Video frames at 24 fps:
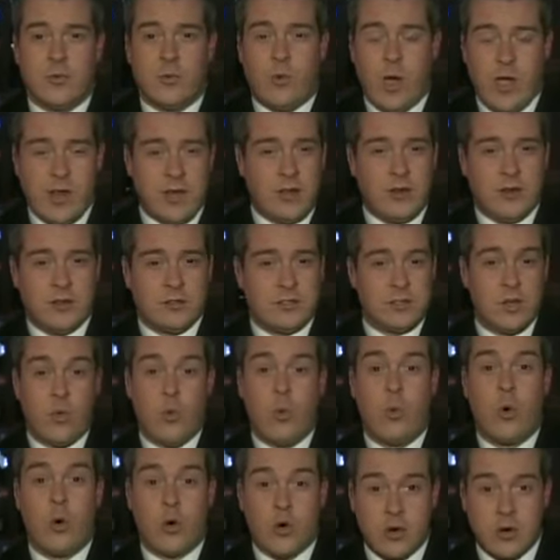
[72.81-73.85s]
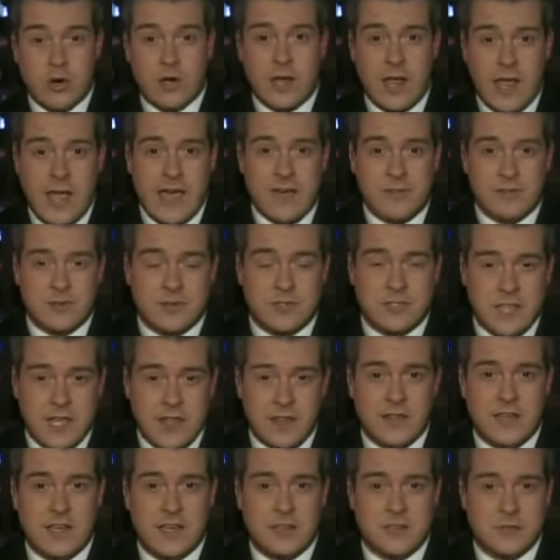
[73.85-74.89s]
went to work after
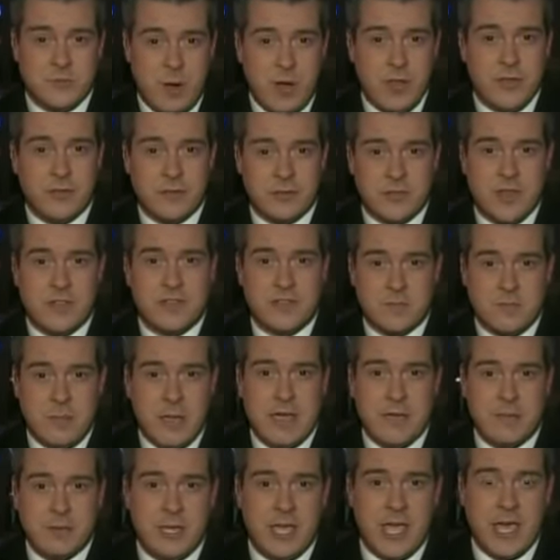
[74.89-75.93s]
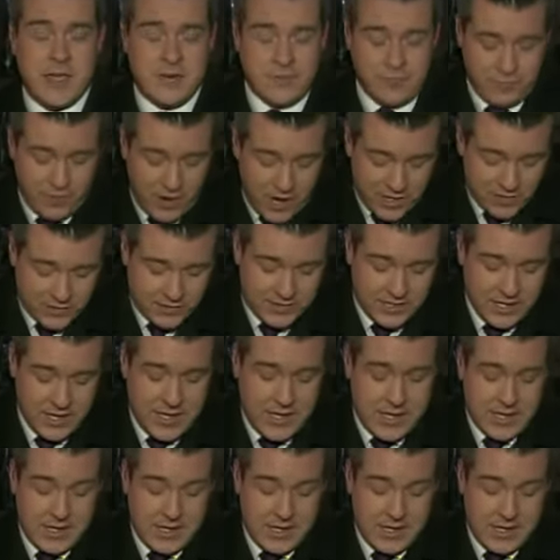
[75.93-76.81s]
telling his mother that the baby had fallen.